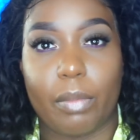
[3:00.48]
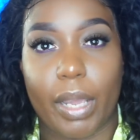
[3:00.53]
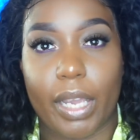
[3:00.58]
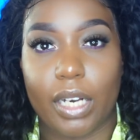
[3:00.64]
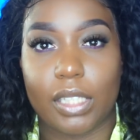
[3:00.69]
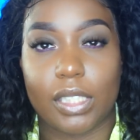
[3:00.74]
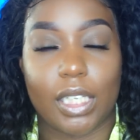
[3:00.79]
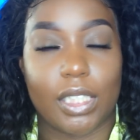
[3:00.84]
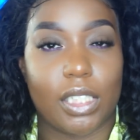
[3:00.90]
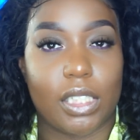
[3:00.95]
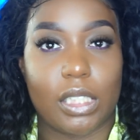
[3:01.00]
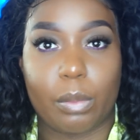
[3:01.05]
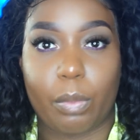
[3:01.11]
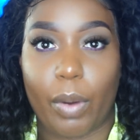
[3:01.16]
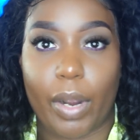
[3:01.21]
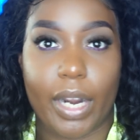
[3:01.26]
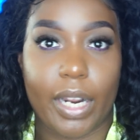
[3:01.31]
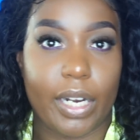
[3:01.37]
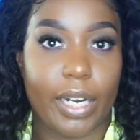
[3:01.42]
maintenance. I just
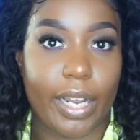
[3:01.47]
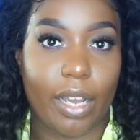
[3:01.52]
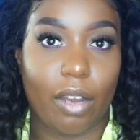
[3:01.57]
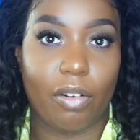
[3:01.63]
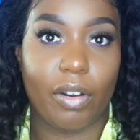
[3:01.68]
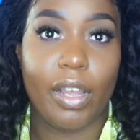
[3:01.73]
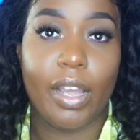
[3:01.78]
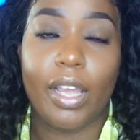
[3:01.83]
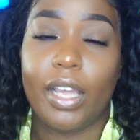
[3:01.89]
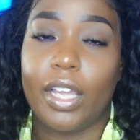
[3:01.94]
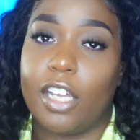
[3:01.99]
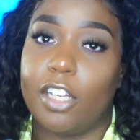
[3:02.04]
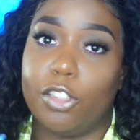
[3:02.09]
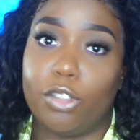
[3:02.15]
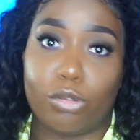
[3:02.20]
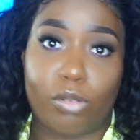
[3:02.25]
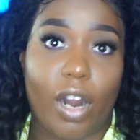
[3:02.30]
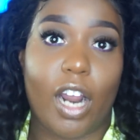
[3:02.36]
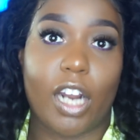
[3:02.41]
spray it down. It
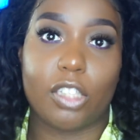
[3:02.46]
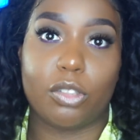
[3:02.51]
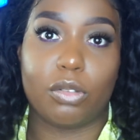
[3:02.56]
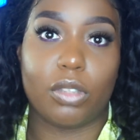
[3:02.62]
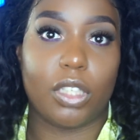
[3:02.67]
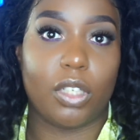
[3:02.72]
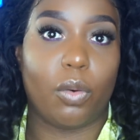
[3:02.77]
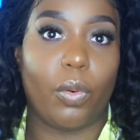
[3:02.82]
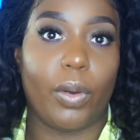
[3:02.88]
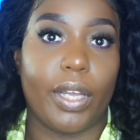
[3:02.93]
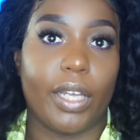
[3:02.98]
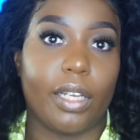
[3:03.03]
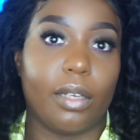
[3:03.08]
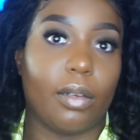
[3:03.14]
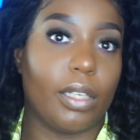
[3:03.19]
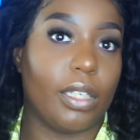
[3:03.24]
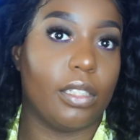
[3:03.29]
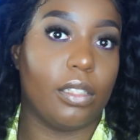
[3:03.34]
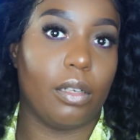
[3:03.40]
dries really quick.
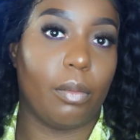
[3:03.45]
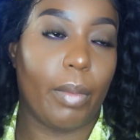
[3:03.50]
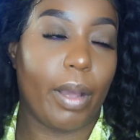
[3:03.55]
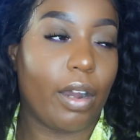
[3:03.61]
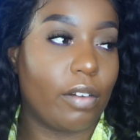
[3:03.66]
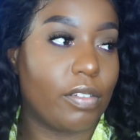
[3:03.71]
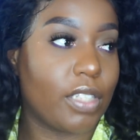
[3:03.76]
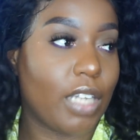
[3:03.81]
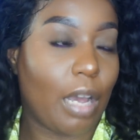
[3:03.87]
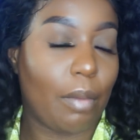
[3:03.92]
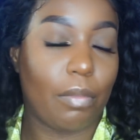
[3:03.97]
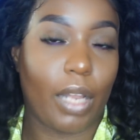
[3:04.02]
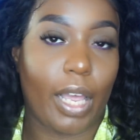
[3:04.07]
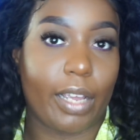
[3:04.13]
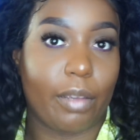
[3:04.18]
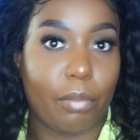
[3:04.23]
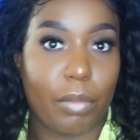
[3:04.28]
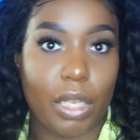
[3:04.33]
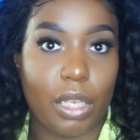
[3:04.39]
In the amount of time,
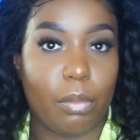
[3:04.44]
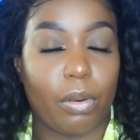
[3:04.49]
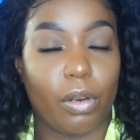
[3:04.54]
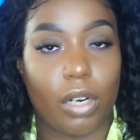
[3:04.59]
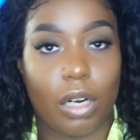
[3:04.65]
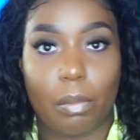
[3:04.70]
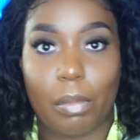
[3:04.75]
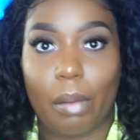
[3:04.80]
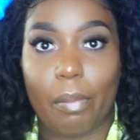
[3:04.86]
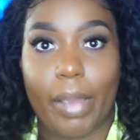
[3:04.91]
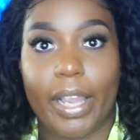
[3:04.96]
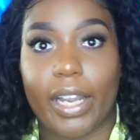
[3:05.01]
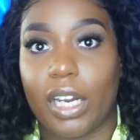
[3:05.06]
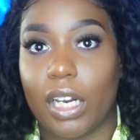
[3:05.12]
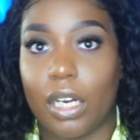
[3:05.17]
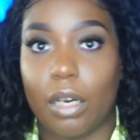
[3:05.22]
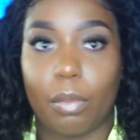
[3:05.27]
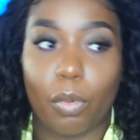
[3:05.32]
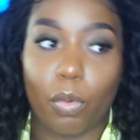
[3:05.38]
like me putting on my
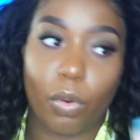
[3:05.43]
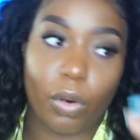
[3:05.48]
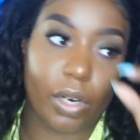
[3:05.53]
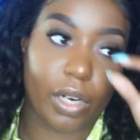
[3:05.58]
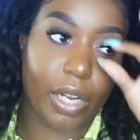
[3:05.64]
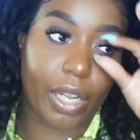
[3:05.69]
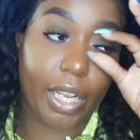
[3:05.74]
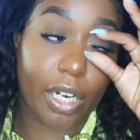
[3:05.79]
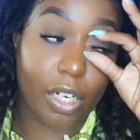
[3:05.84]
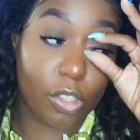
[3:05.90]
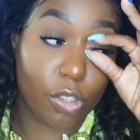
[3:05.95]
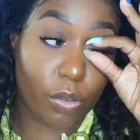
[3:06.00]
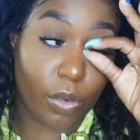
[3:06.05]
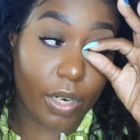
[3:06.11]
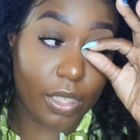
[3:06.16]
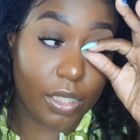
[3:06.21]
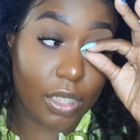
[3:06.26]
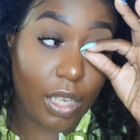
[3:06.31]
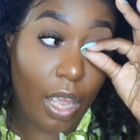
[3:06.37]
makeup or getting
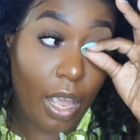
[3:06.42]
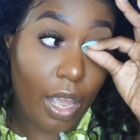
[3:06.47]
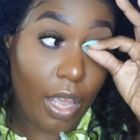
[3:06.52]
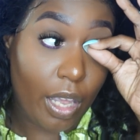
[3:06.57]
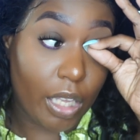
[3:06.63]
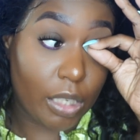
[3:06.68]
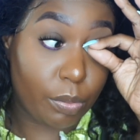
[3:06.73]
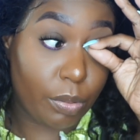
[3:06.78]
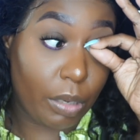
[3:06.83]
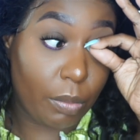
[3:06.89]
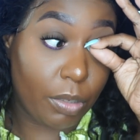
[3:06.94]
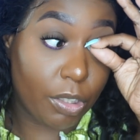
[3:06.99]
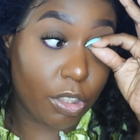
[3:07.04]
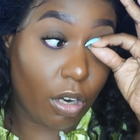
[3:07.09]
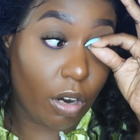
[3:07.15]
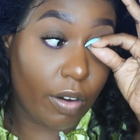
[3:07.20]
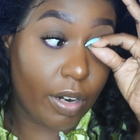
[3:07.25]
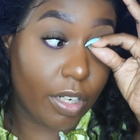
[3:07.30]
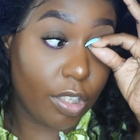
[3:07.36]
dressed, it's pretty much
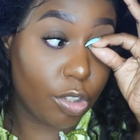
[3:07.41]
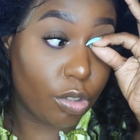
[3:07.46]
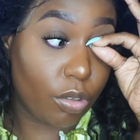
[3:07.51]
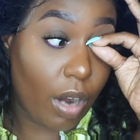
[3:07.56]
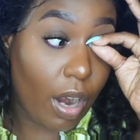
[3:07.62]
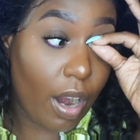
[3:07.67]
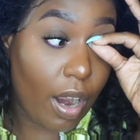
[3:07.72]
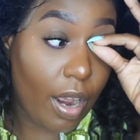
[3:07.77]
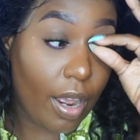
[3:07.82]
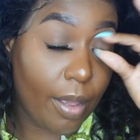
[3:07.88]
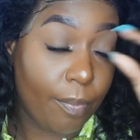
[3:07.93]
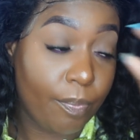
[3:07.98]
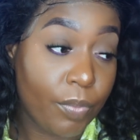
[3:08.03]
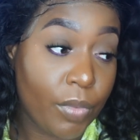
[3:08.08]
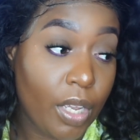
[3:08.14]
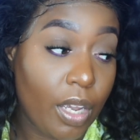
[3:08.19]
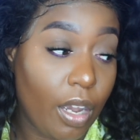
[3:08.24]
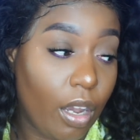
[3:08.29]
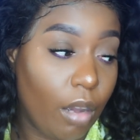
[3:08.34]
already dry.
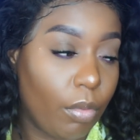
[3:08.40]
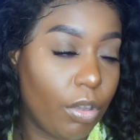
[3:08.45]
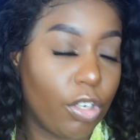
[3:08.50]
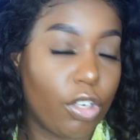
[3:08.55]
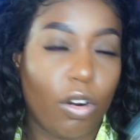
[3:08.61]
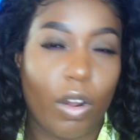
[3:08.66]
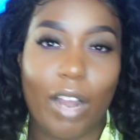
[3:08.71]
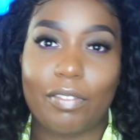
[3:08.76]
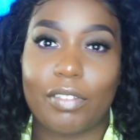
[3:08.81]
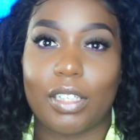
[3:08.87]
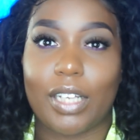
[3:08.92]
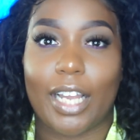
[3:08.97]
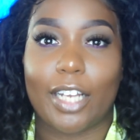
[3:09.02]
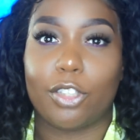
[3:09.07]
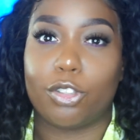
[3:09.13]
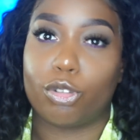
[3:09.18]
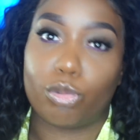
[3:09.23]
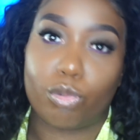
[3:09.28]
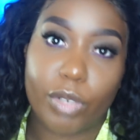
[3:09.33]
You don't have to
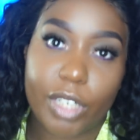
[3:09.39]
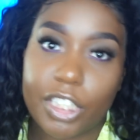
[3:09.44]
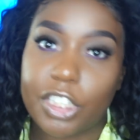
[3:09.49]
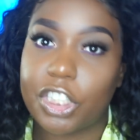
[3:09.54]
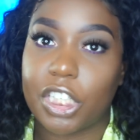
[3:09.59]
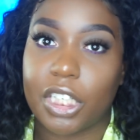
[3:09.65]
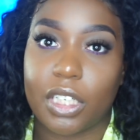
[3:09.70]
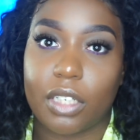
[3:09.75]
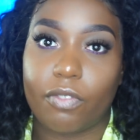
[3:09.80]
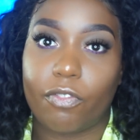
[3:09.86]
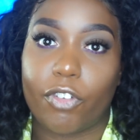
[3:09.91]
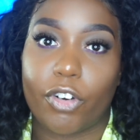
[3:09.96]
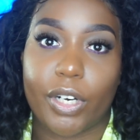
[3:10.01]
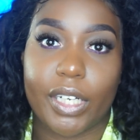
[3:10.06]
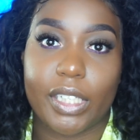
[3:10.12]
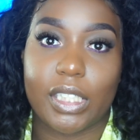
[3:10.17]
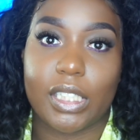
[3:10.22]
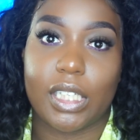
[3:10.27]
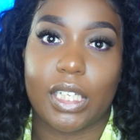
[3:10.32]
like drench it for
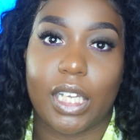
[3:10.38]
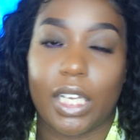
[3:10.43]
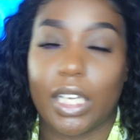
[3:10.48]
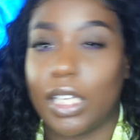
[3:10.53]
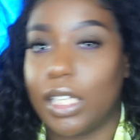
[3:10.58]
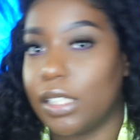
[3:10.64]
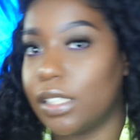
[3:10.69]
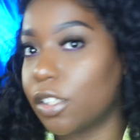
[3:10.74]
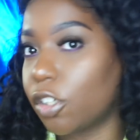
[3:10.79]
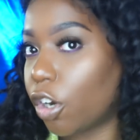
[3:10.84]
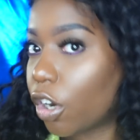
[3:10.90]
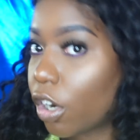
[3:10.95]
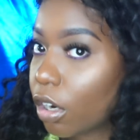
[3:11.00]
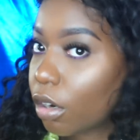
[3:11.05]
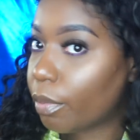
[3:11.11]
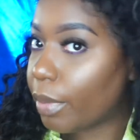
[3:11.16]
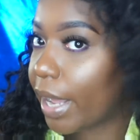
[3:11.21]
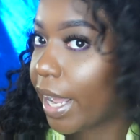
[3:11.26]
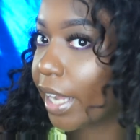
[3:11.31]
it to get its
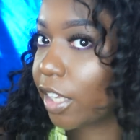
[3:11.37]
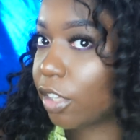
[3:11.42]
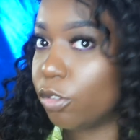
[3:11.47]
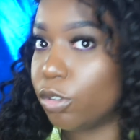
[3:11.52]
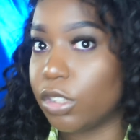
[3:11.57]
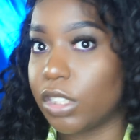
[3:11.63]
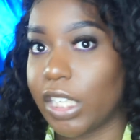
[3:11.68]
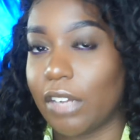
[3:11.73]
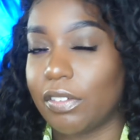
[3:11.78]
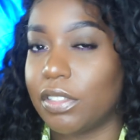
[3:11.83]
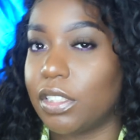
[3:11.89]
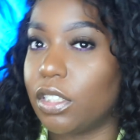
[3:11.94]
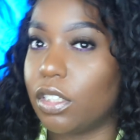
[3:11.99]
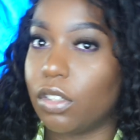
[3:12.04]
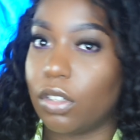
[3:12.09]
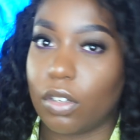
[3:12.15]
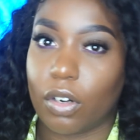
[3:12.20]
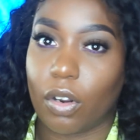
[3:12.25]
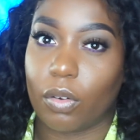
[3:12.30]
curl back. You just have to,
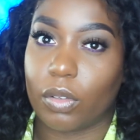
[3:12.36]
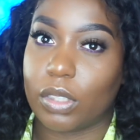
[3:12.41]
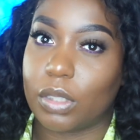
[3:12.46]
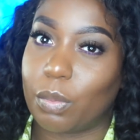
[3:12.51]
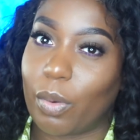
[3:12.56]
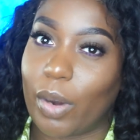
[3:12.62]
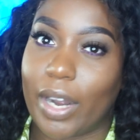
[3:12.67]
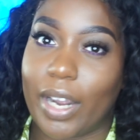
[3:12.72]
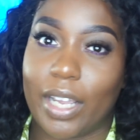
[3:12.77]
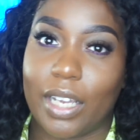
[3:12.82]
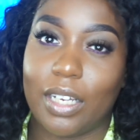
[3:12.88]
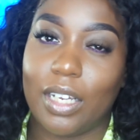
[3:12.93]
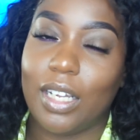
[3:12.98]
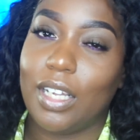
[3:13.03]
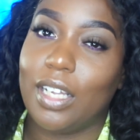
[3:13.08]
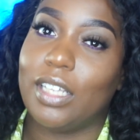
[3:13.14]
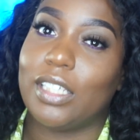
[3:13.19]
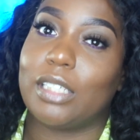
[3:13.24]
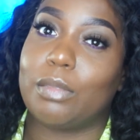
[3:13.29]
you know, spray it.
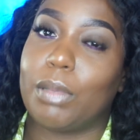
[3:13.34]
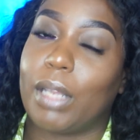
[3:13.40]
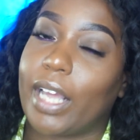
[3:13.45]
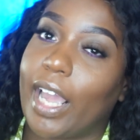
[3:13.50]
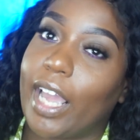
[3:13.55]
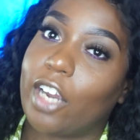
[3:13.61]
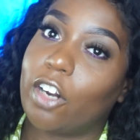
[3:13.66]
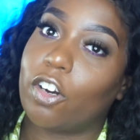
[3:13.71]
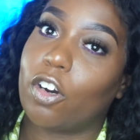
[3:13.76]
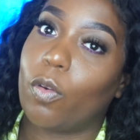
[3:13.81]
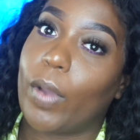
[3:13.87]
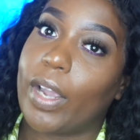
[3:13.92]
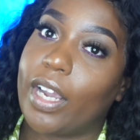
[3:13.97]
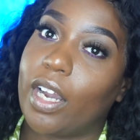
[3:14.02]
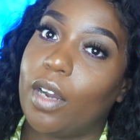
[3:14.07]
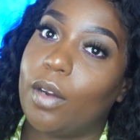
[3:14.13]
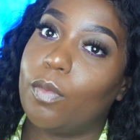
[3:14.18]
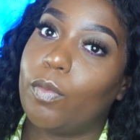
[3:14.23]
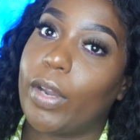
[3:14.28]
Just be like, hey girl, wake
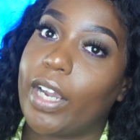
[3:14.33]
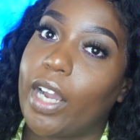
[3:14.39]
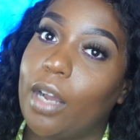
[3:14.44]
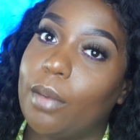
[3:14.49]
up,